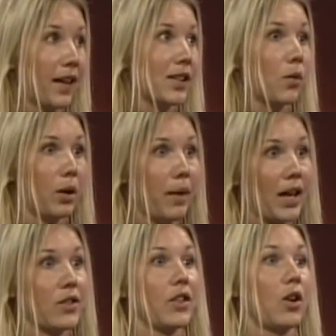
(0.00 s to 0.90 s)
that's going
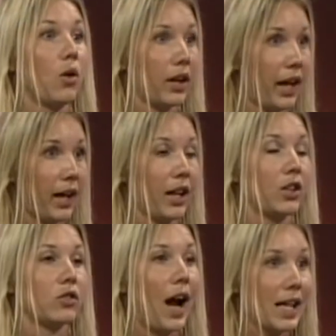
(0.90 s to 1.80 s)
back to the organic
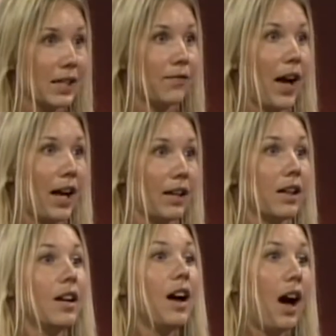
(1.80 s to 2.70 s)
grass-fed
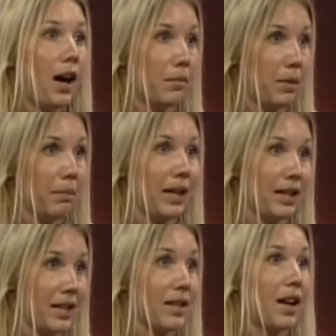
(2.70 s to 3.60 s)

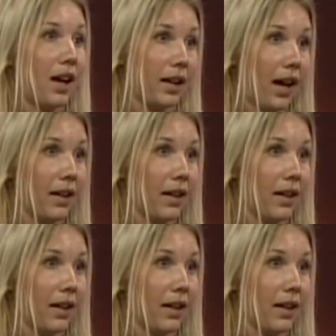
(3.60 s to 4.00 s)
meat again.